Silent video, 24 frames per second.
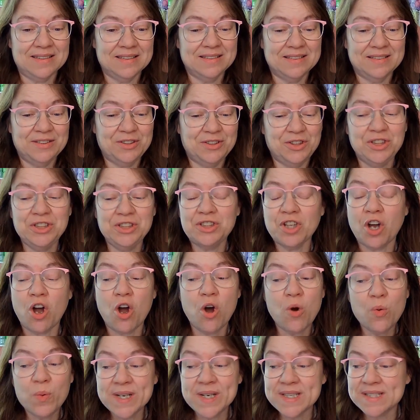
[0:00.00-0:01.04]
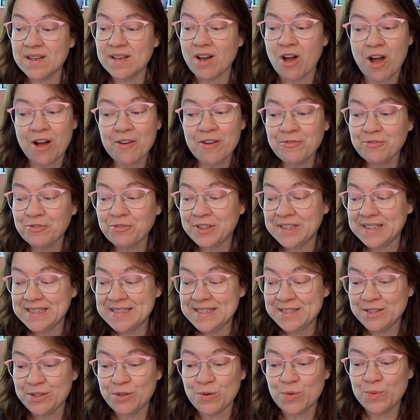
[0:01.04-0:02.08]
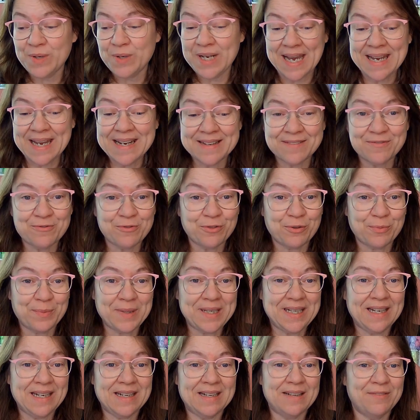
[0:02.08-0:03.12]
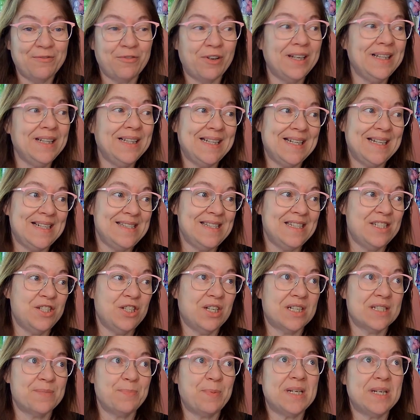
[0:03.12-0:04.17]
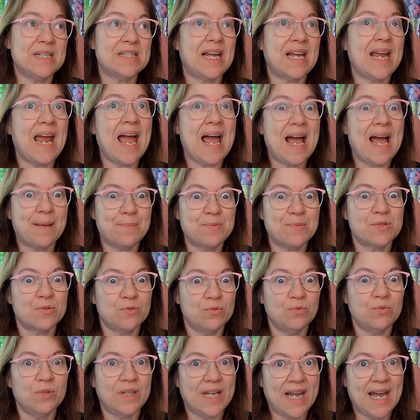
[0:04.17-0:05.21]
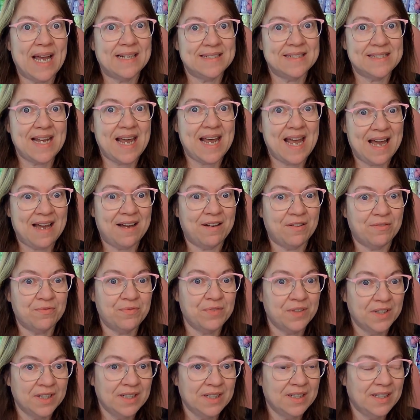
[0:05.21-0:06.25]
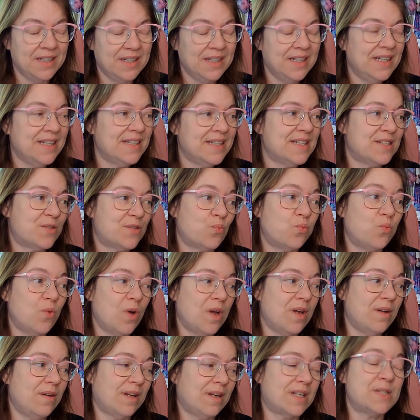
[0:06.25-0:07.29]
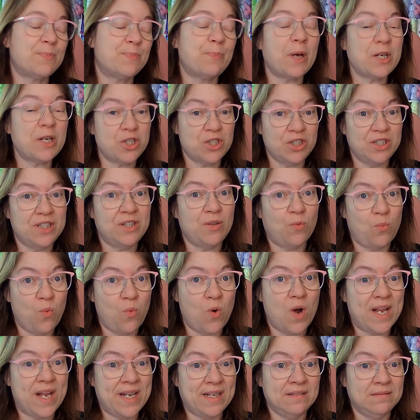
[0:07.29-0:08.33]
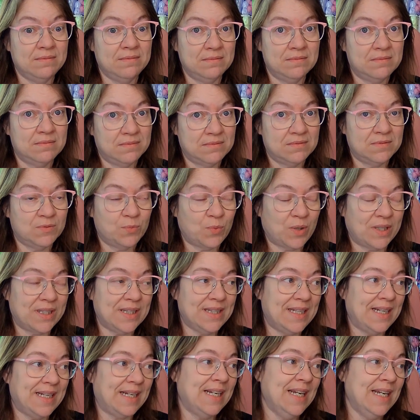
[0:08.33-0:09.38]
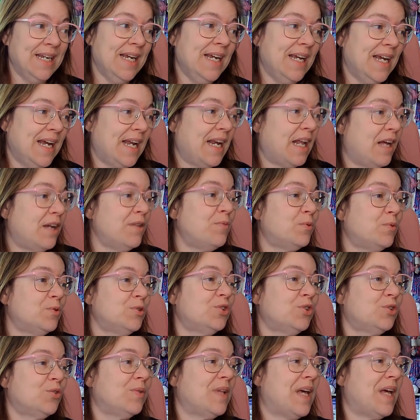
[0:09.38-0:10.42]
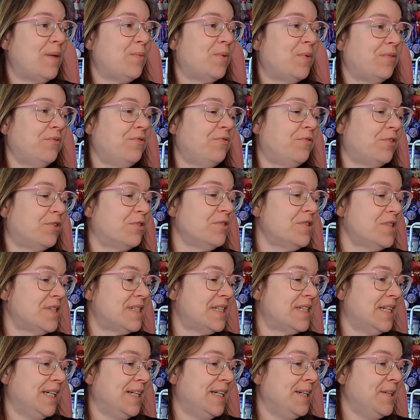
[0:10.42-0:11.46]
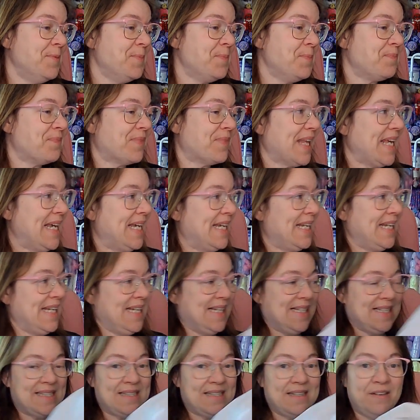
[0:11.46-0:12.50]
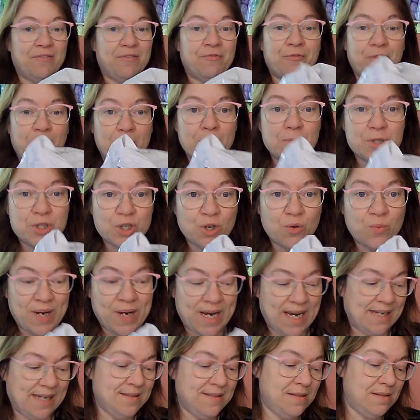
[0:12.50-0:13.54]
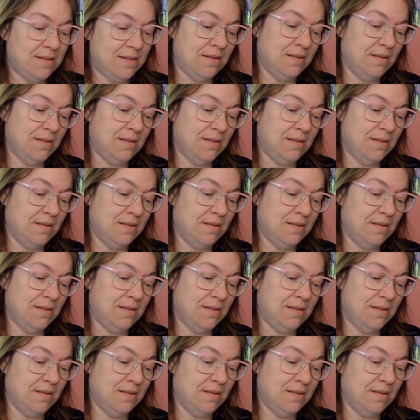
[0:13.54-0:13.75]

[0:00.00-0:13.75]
she's always offering to go get it for me. And finally I said yes, because I absolutely had to have this, especially the one thing. And I will show that one first. It is from Joann's.